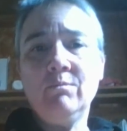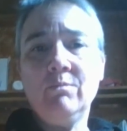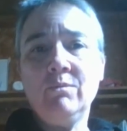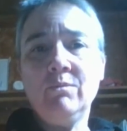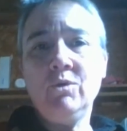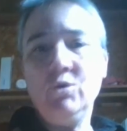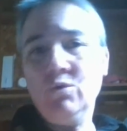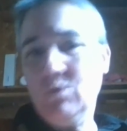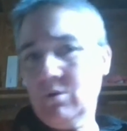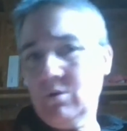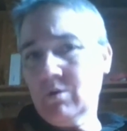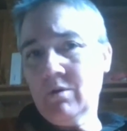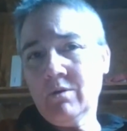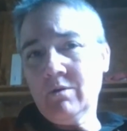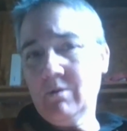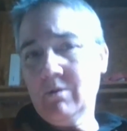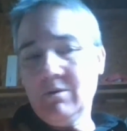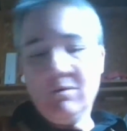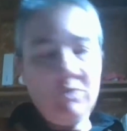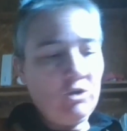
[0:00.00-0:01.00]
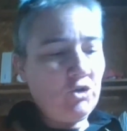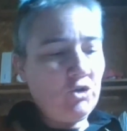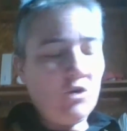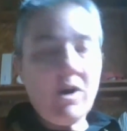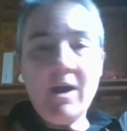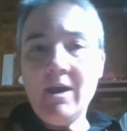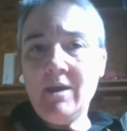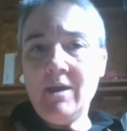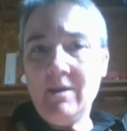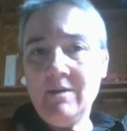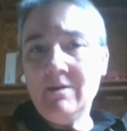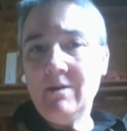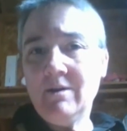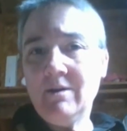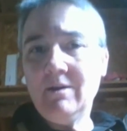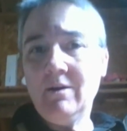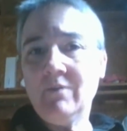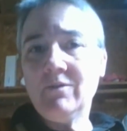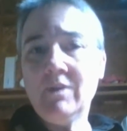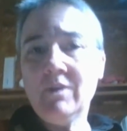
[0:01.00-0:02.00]
your tray
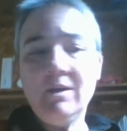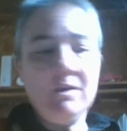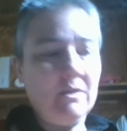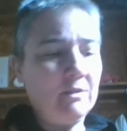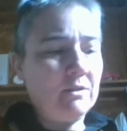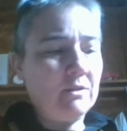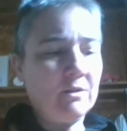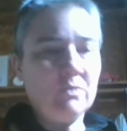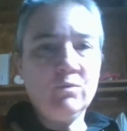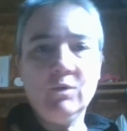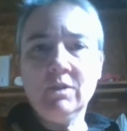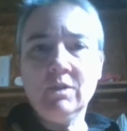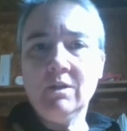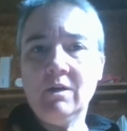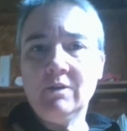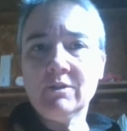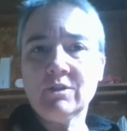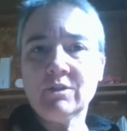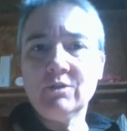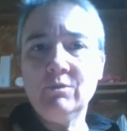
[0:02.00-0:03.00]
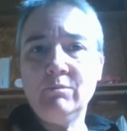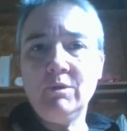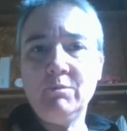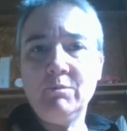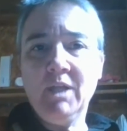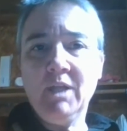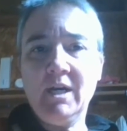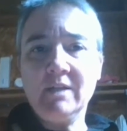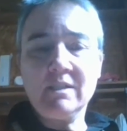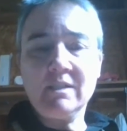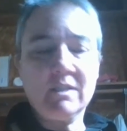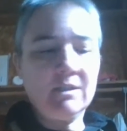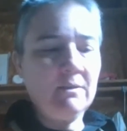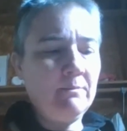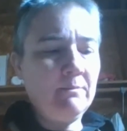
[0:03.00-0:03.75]
of things will also be blessed.